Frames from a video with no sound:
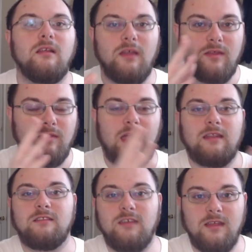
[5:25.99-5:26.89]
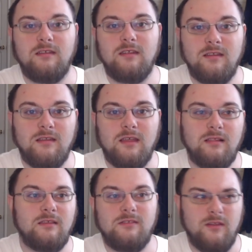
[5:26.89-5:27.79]
like, that attendant, at
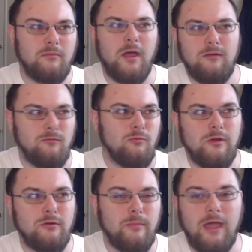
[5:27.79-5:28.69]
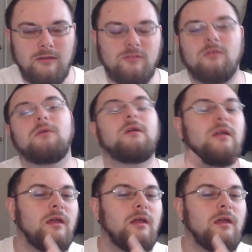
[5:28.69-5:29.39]
least in my weird backstory,